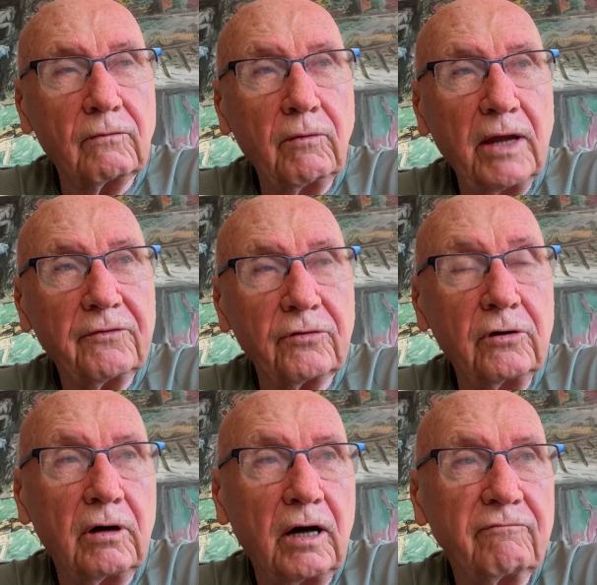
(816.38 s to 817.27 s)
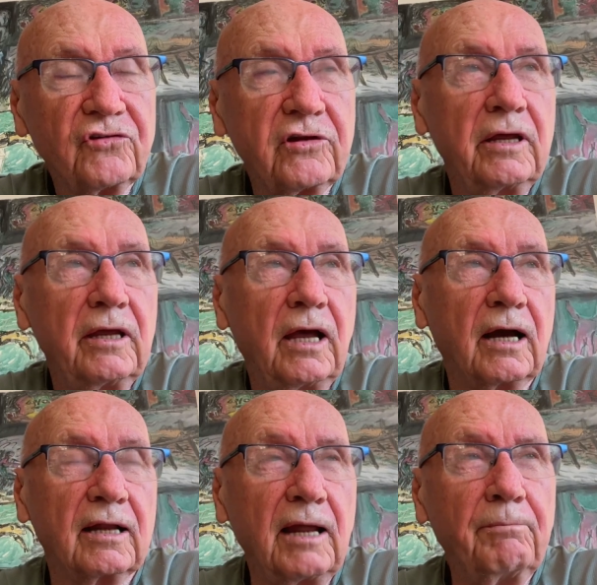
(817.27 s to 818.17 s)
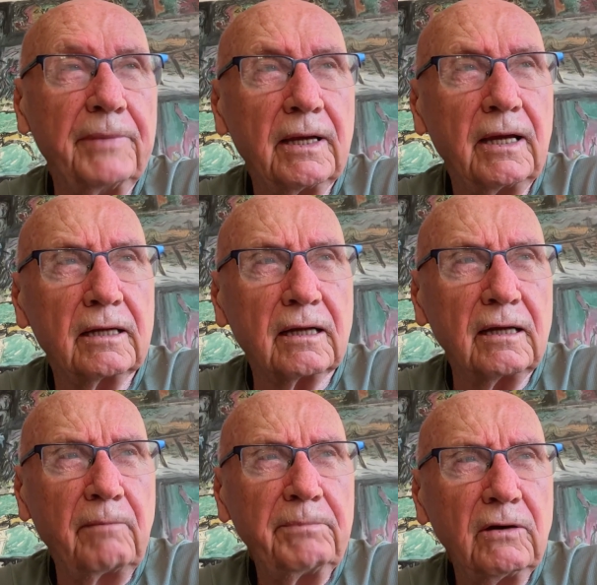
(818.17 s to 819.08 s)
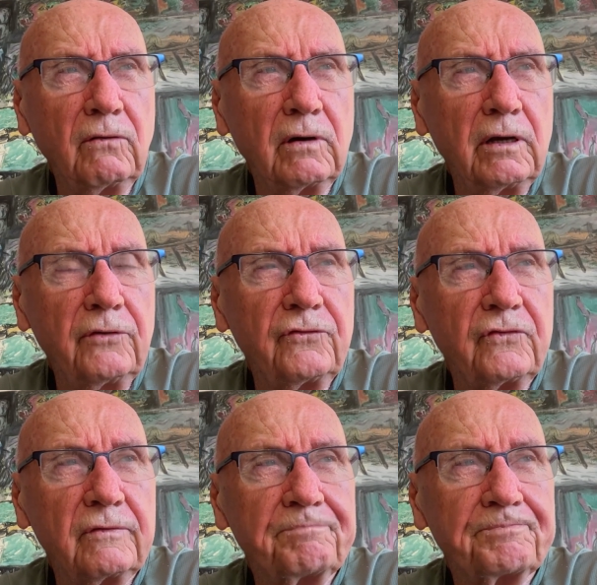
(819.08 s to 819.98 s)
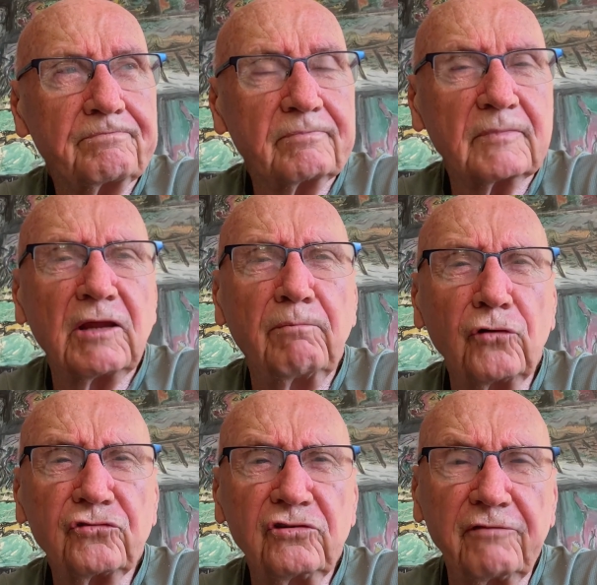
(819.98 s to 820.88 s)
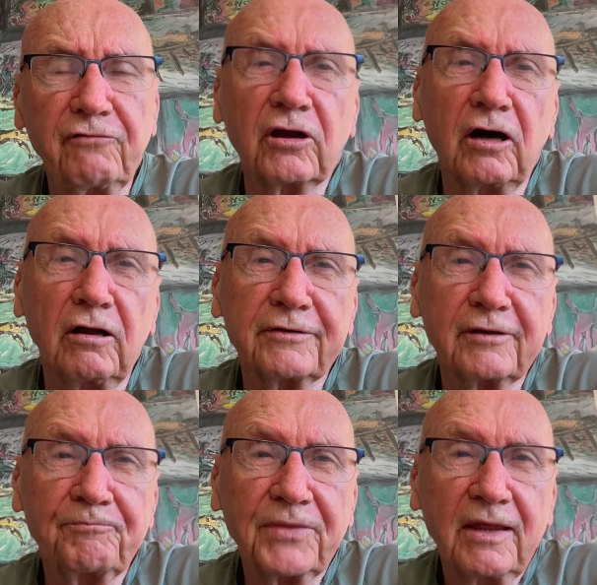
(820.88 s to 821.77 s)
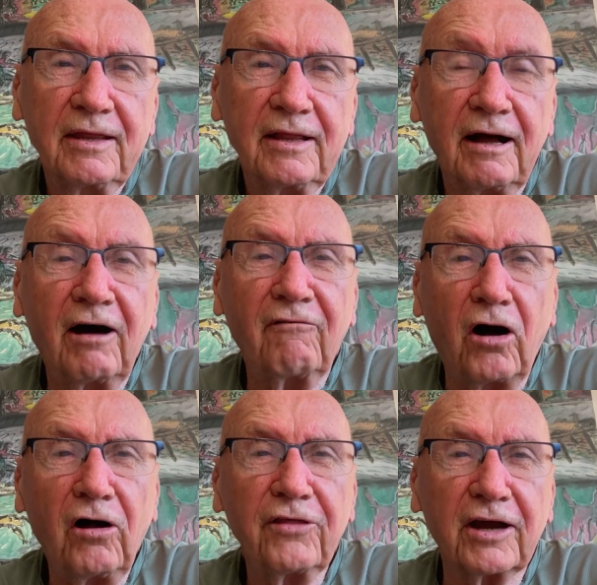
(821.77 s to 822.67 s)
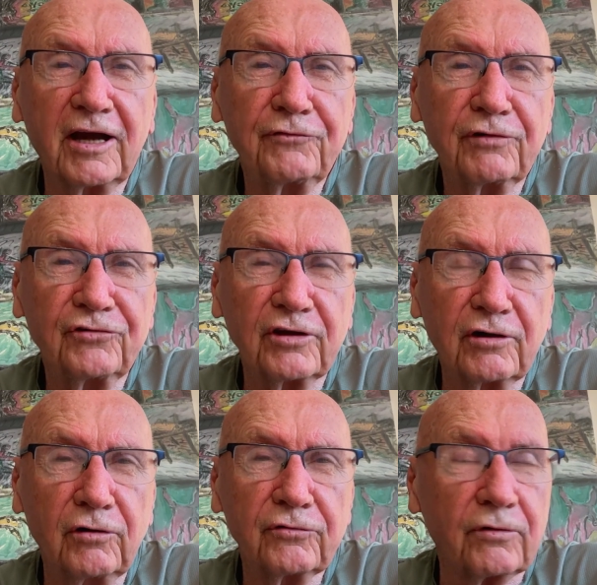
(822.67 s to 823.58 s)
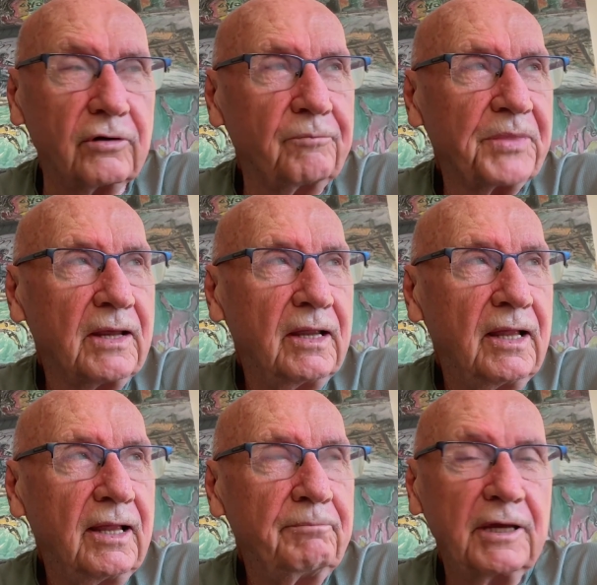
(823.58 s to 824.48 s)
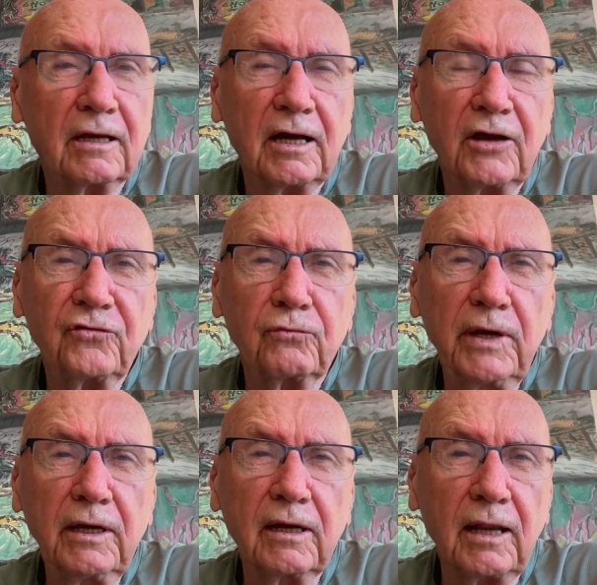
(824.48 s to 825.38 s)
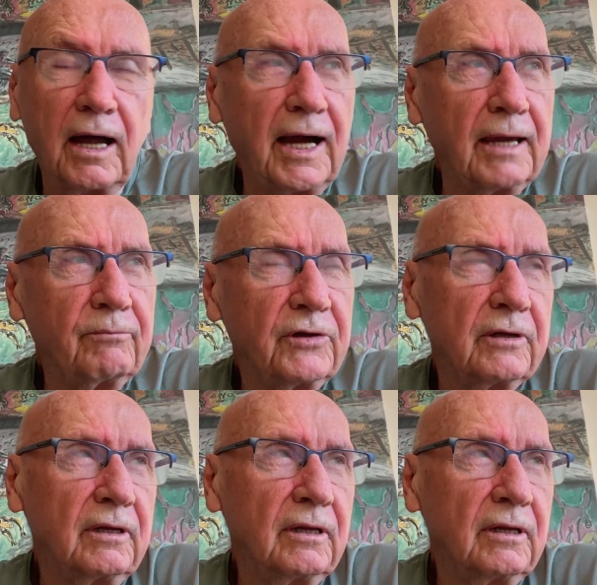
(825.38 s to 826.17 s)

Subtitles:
We went through, obviously, Colombia, and Colombia was the most difficult of all the countries to go through, because we climbed